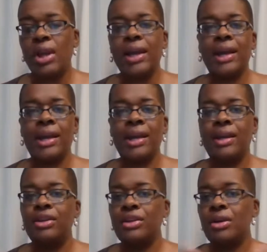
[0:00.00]

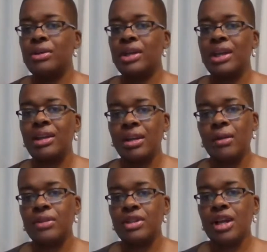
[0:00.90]
and you're getting all
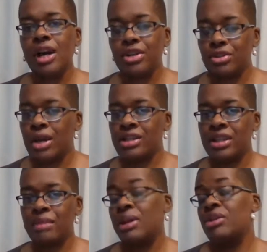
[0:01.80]
these contracts
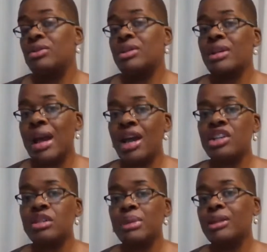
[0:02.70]
in, but you could
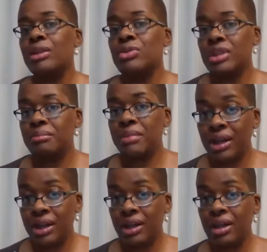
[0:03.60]
actually be losing
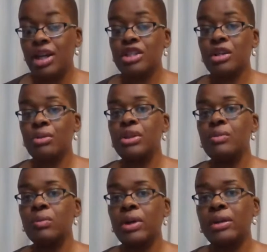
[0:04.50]
money. So you
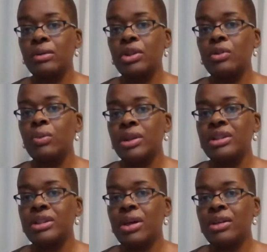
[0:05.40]
want
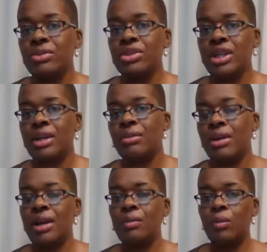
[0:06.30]
to understand,
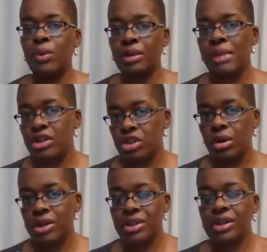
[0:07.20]
okay, what am I
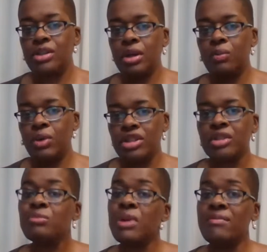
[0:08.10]
charging, what's the
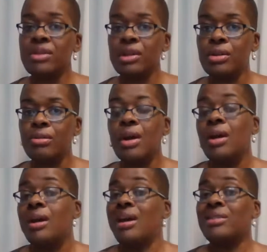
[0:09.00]
revenue,
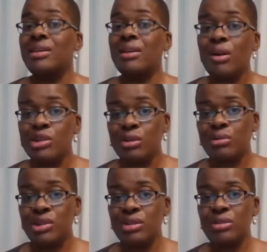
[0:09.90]
and then also
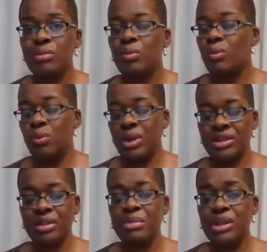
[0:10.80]
too, what's
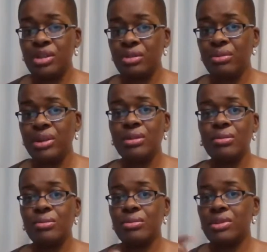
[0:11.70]
the
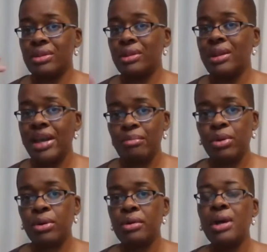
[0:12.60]
materials, the
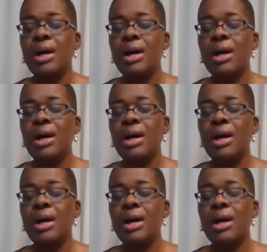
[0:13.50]
labor,